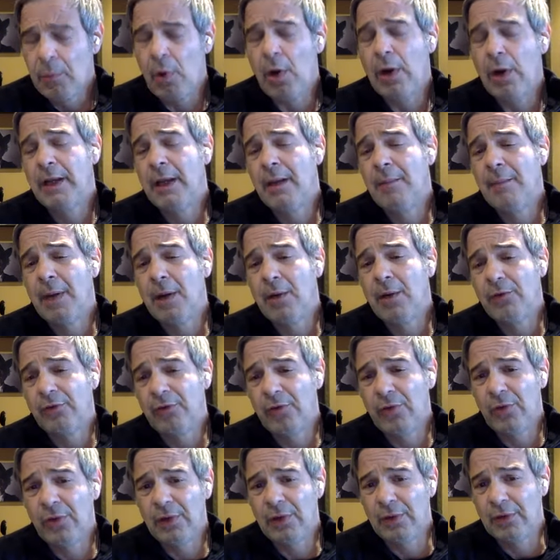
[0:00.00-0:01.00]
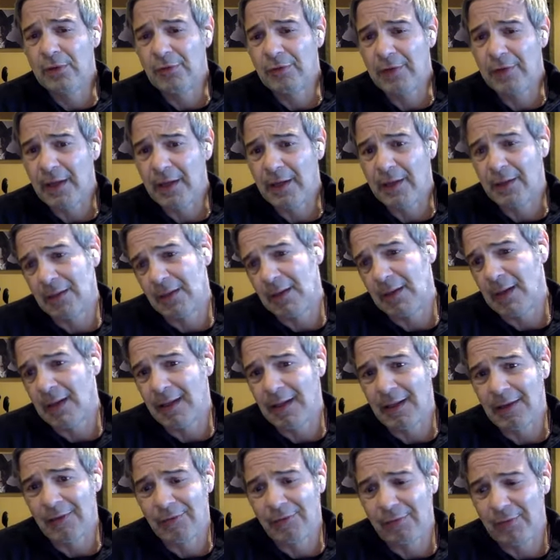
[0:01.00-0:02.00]
bought him out two years later, and
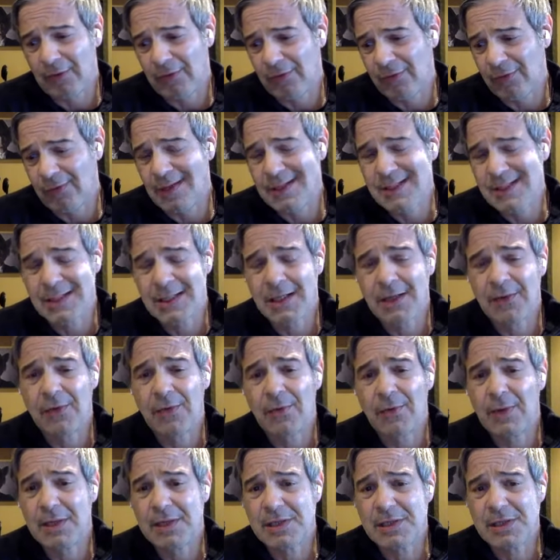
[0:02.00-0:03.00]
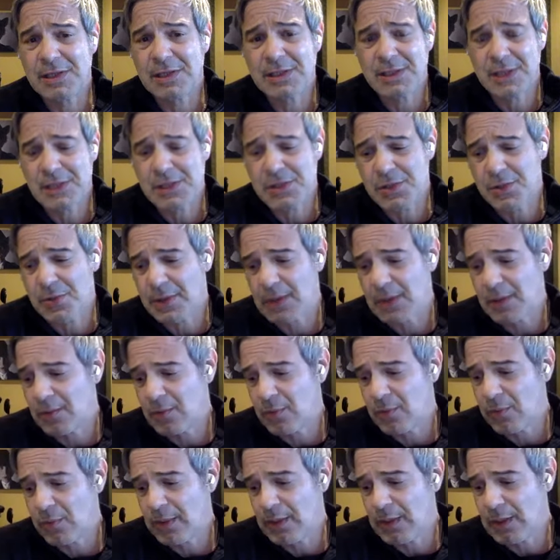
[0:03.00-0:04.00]
I guess, as they say, the rest is history.
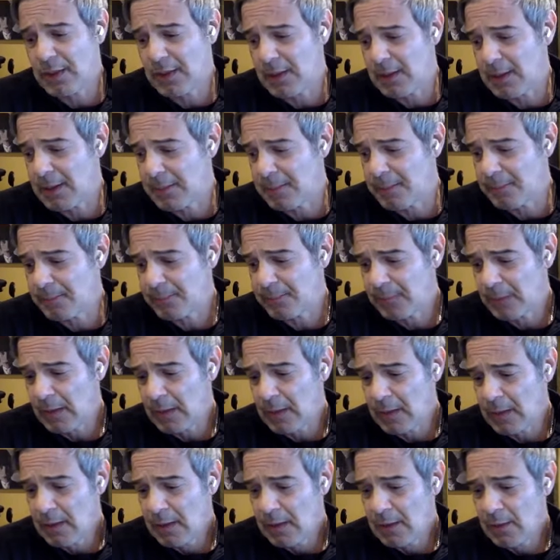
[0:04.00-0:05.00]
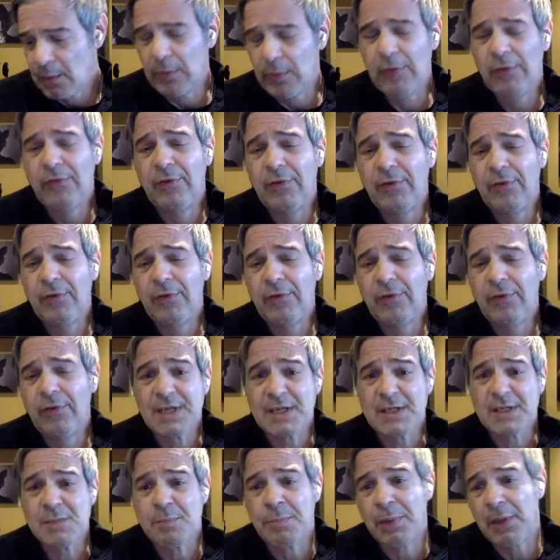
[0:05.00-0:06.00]
We um, recently
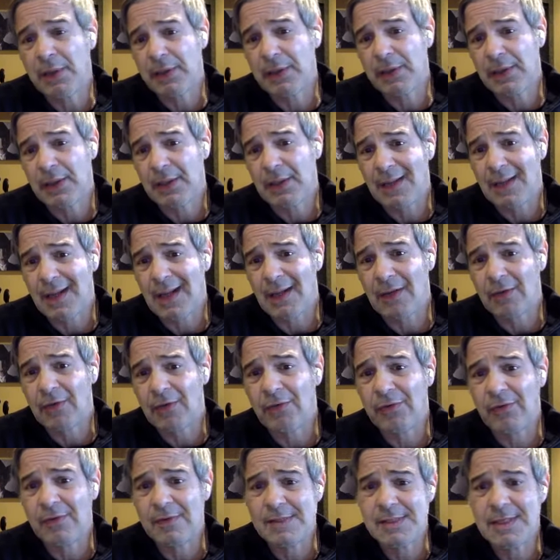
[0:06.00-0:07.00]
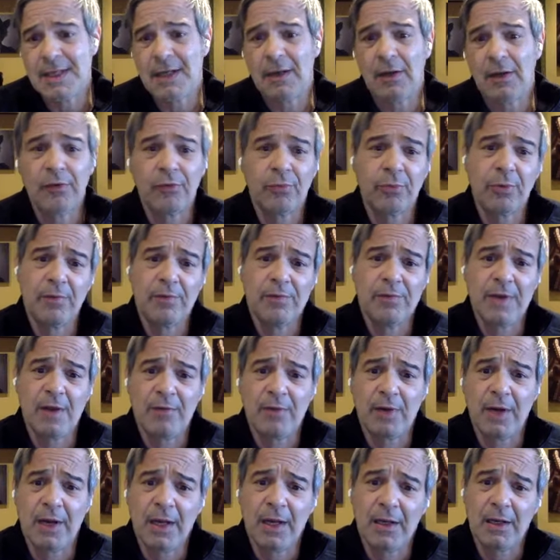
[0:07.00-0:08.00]
eclipsed $6 billion in sales. We've
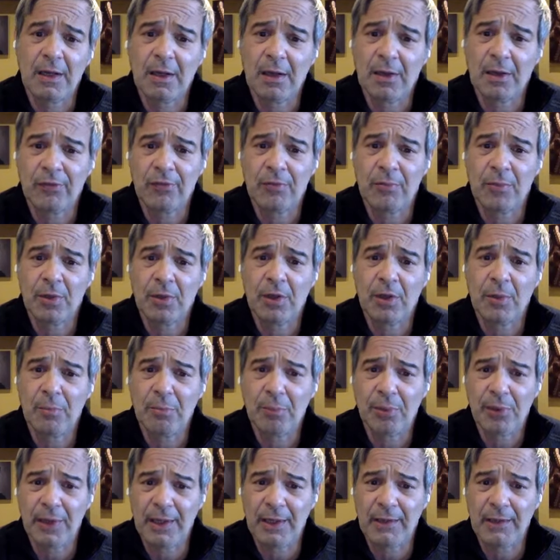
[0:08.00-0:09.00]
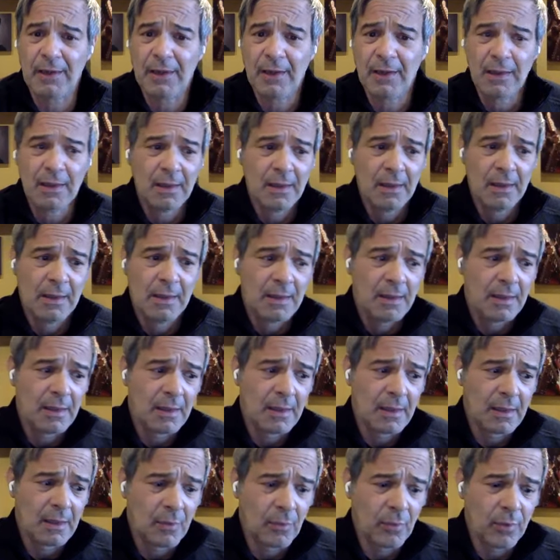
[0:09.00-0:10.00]
never had a customer complaint.
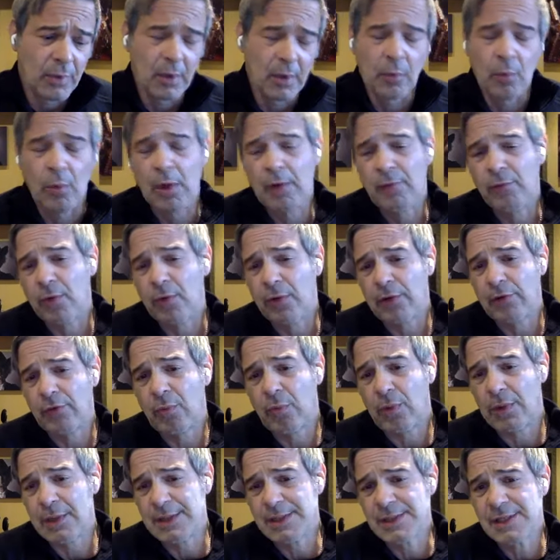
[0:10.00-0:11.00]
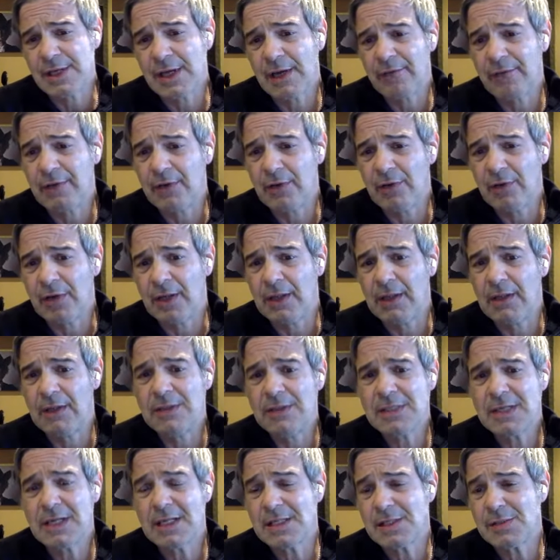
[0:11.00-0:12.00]
Uh, we are one of only 27 United
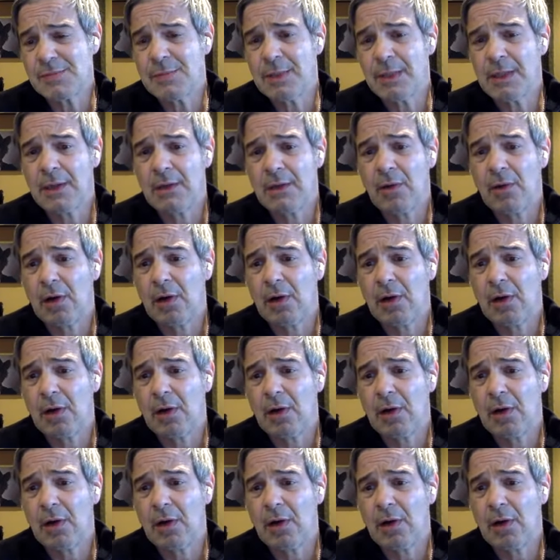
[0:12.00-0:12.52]
States Mint